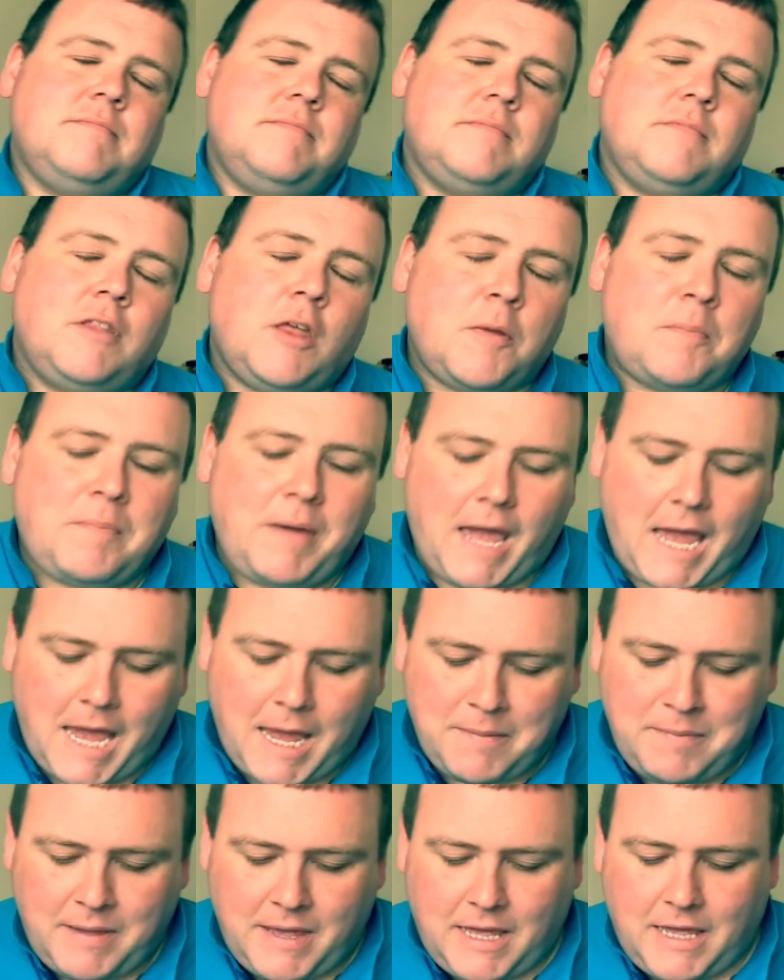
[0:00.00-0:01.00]
They're
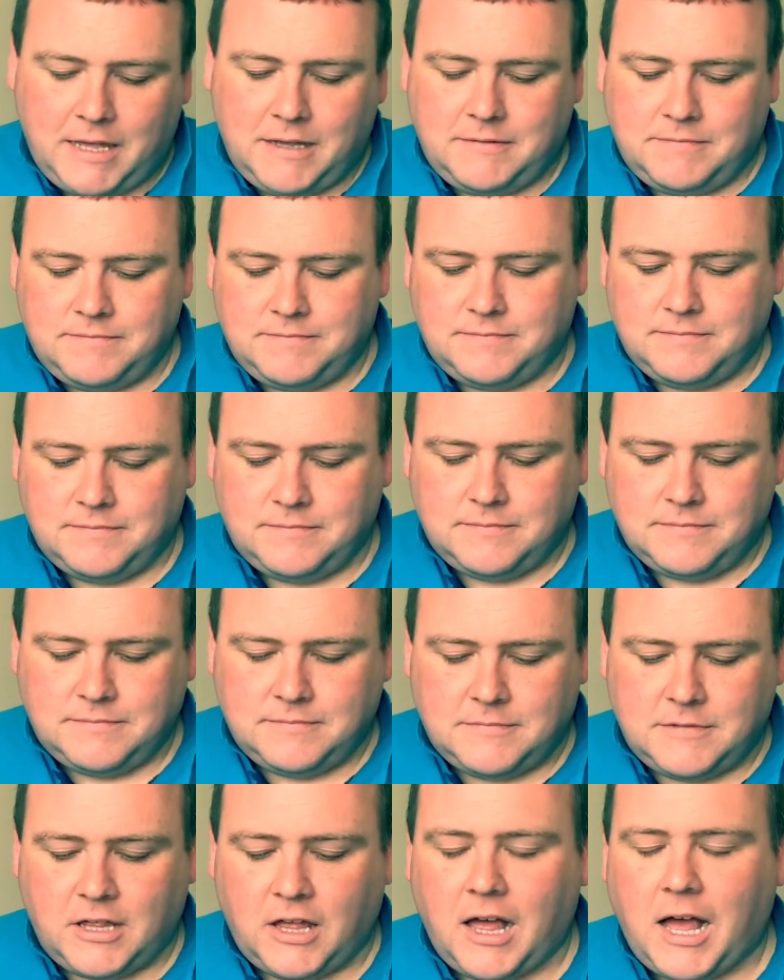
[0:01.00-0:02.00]
peppy.
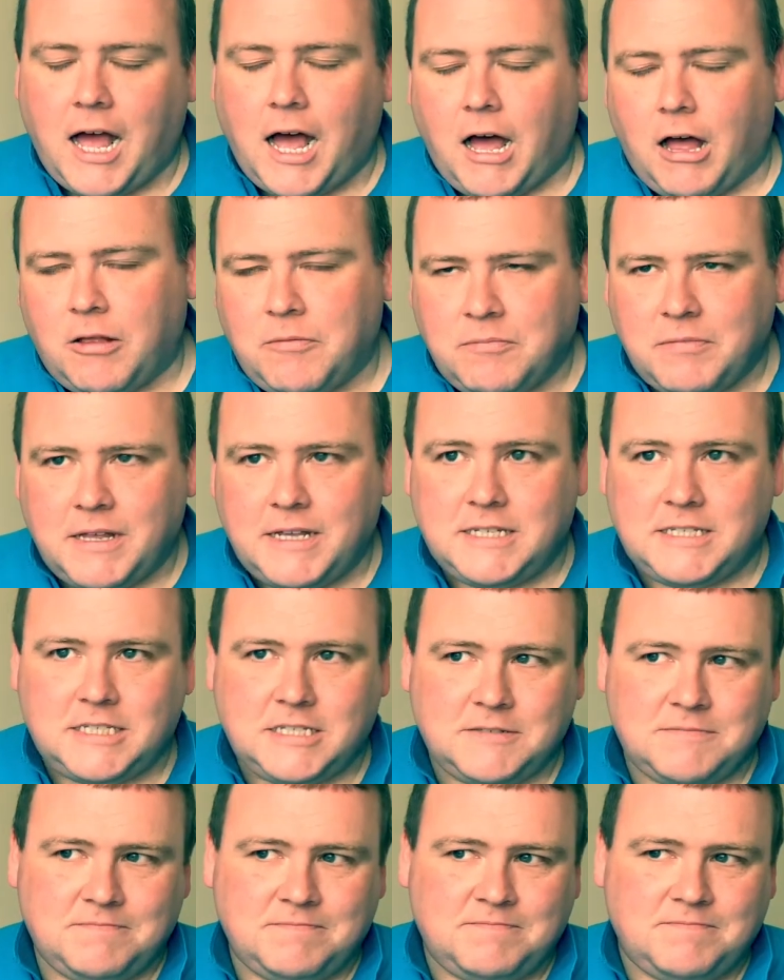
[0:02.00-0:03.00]
They're harmless.
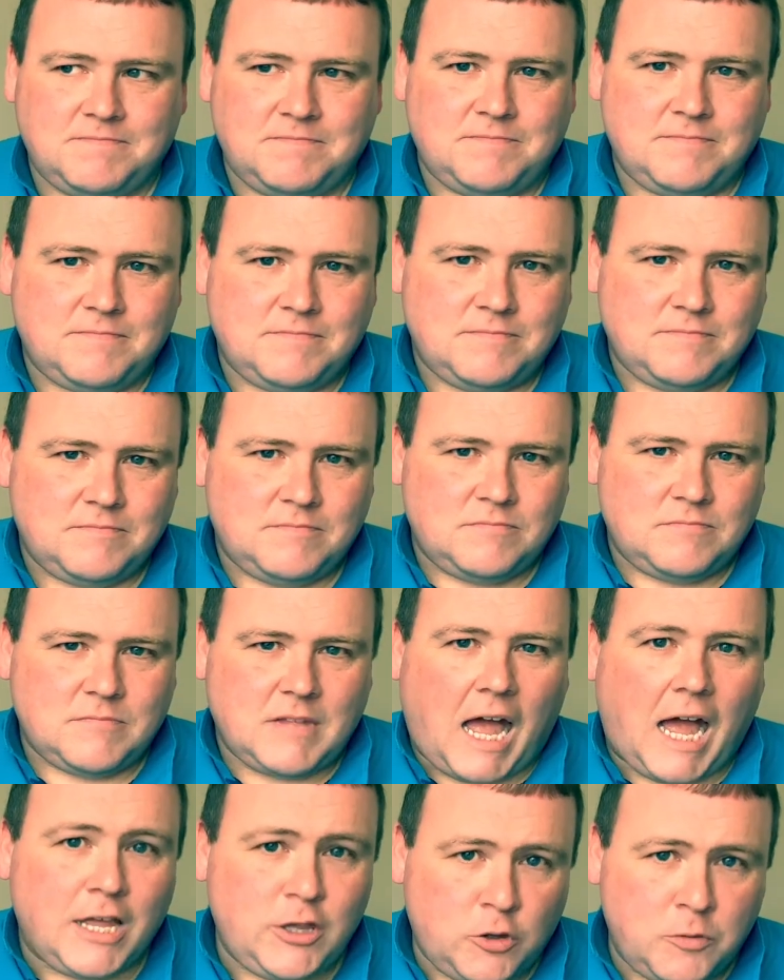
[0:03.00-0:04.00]

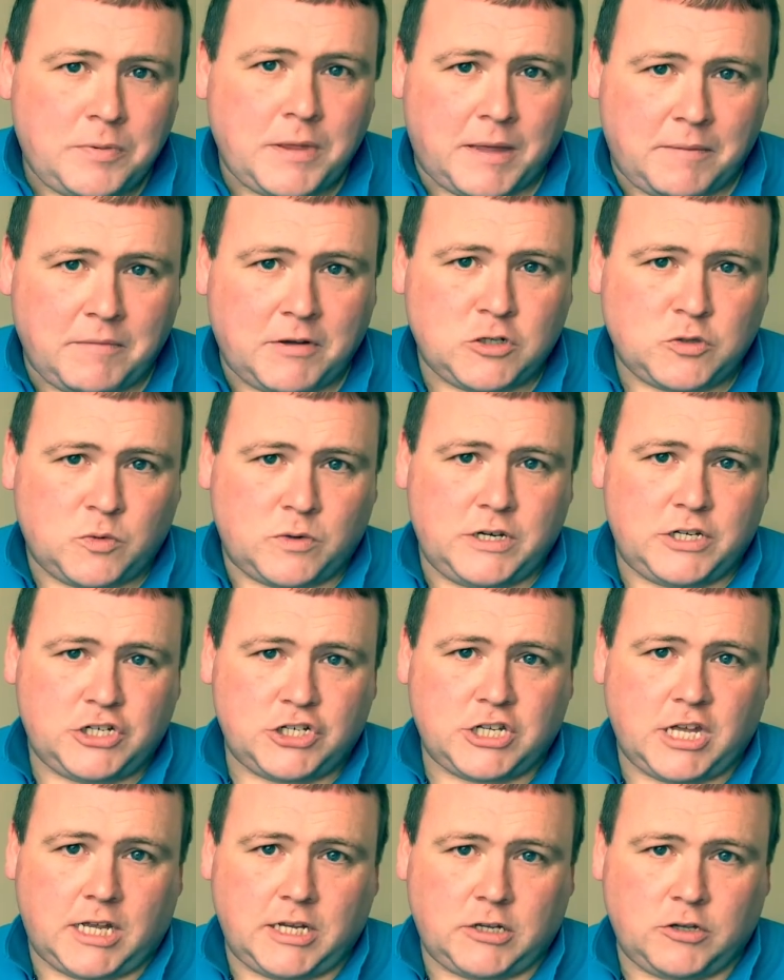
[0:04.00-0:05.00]
And you pretty much want to
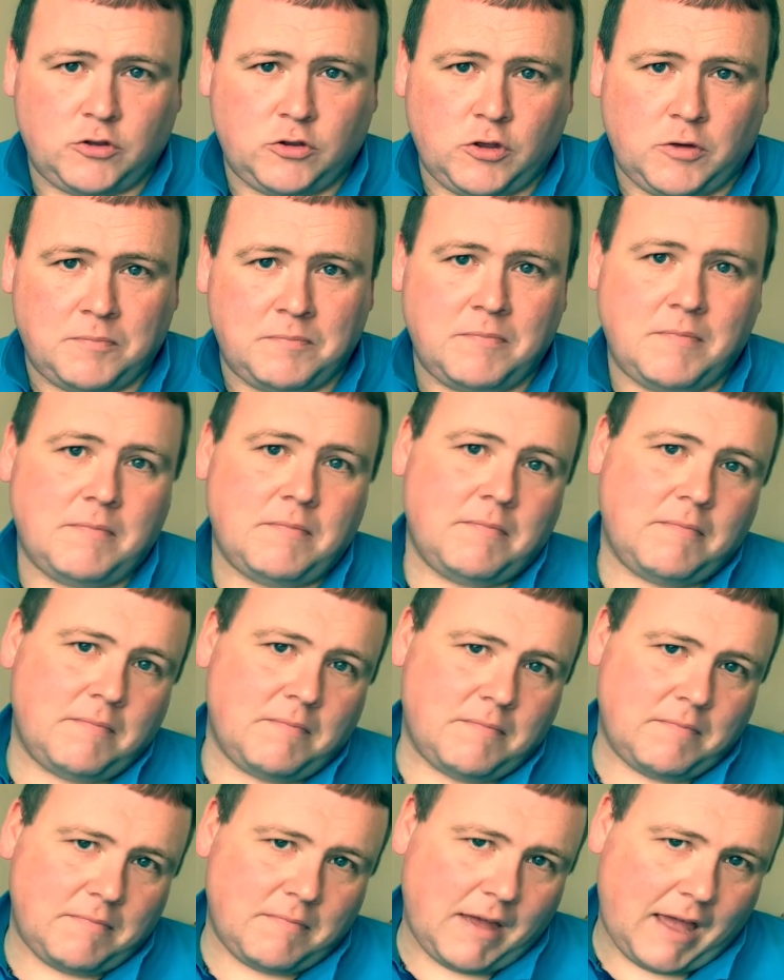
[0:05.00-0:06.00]
strangle them
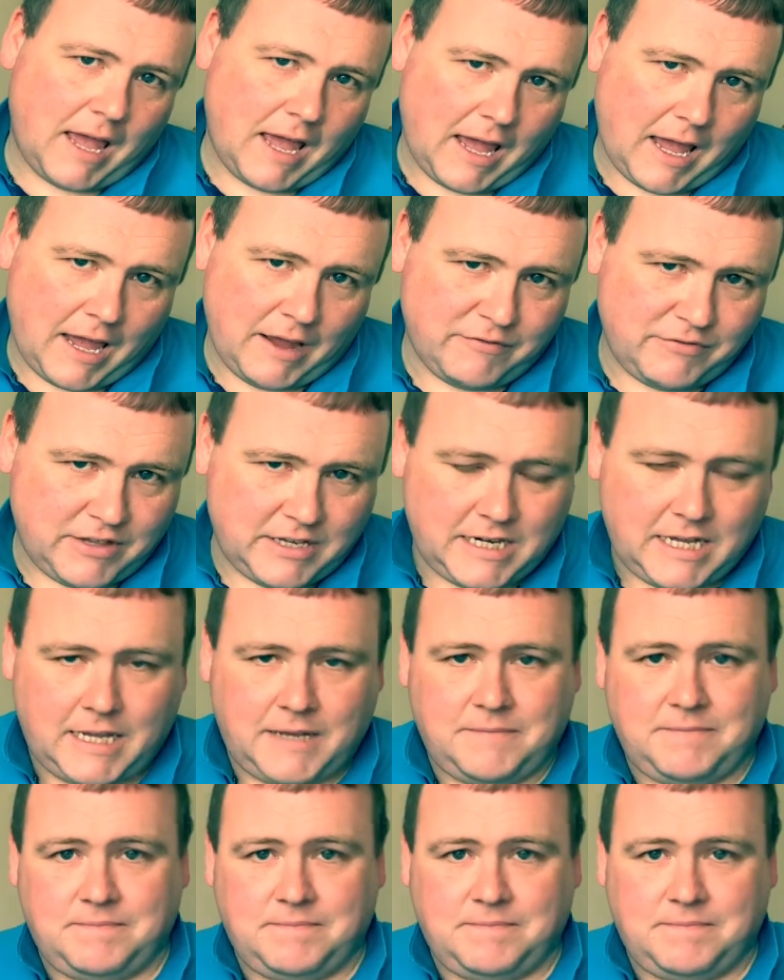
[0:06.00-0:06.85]
every day.